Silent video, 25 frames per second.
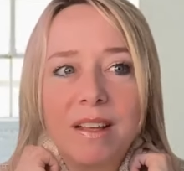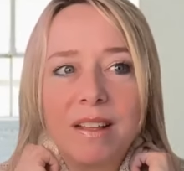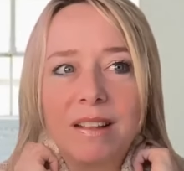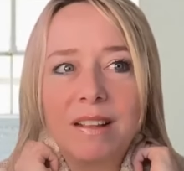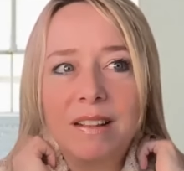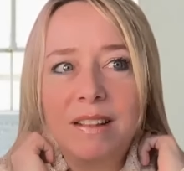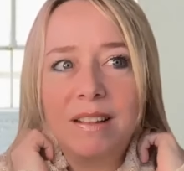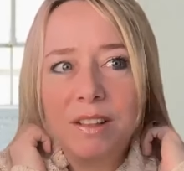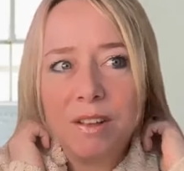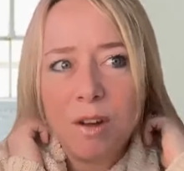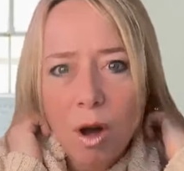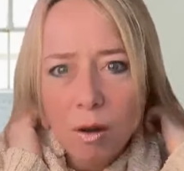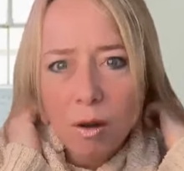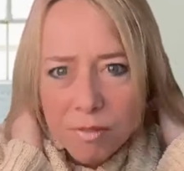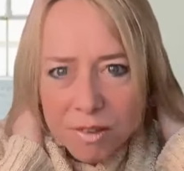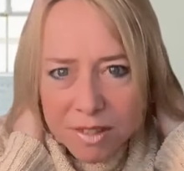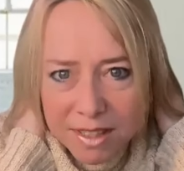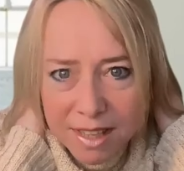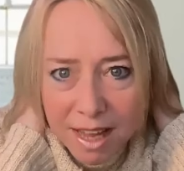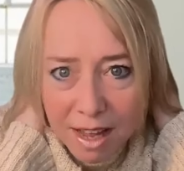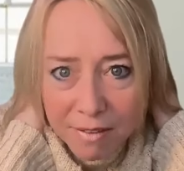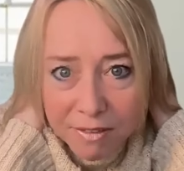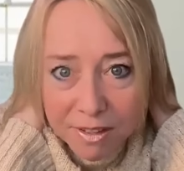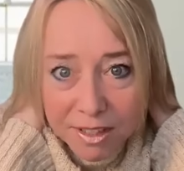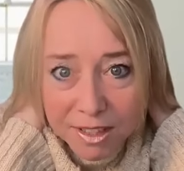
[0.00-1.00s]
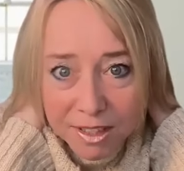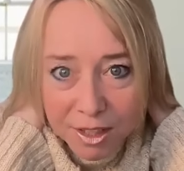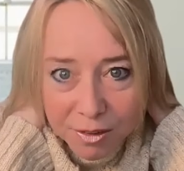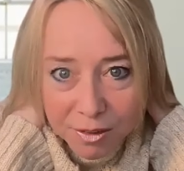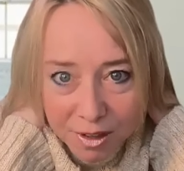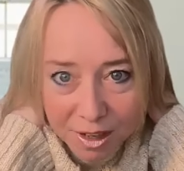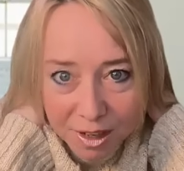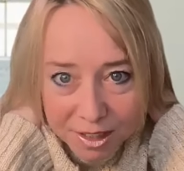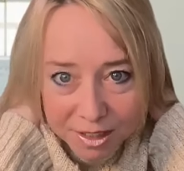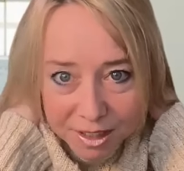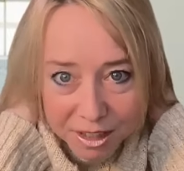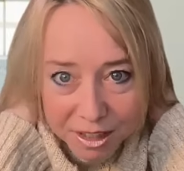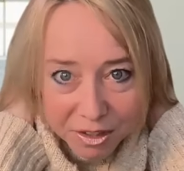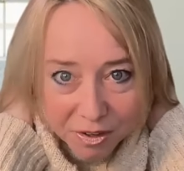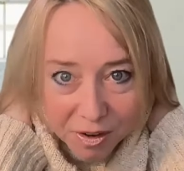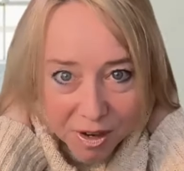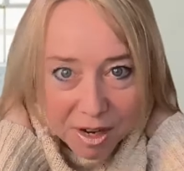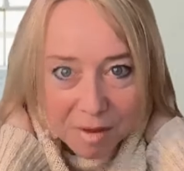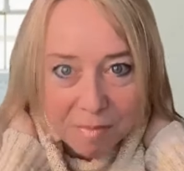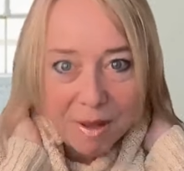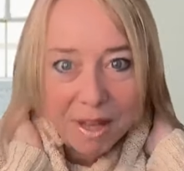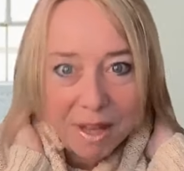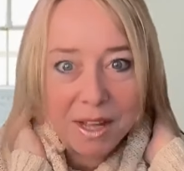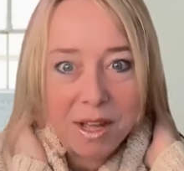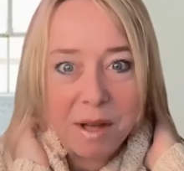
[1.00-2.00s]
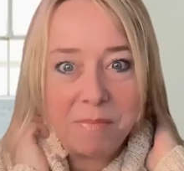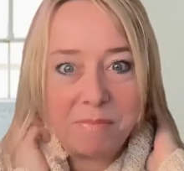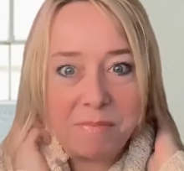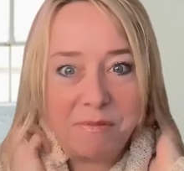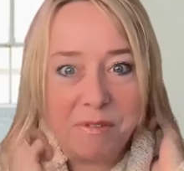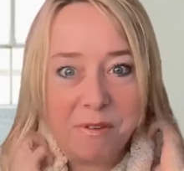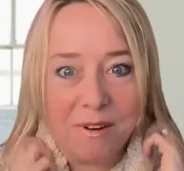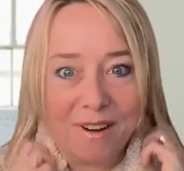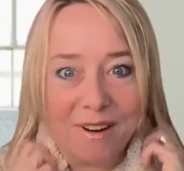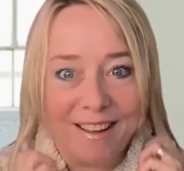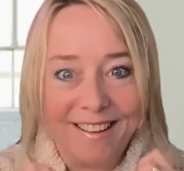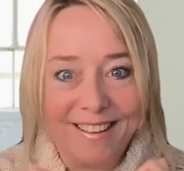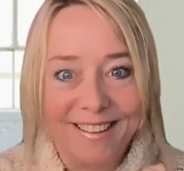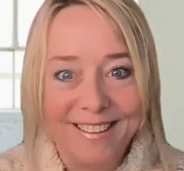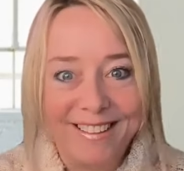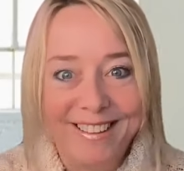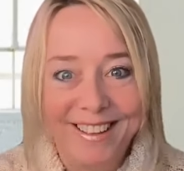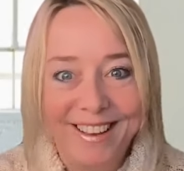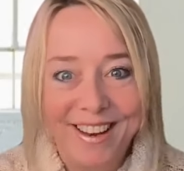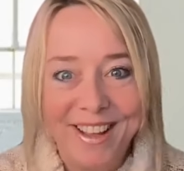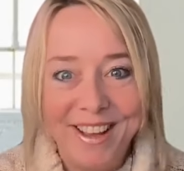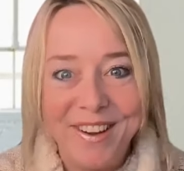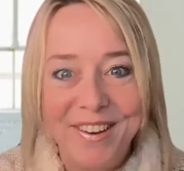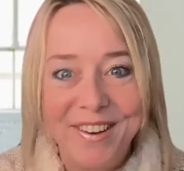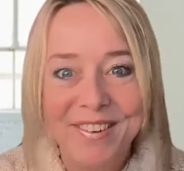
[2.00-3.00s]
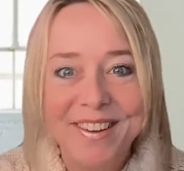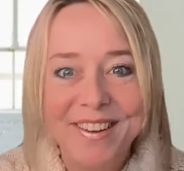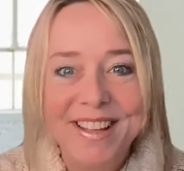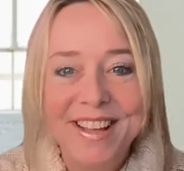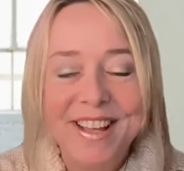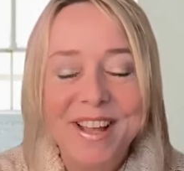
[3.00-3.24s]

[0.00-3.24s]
the office staff is so nice they try to make up for it, you know,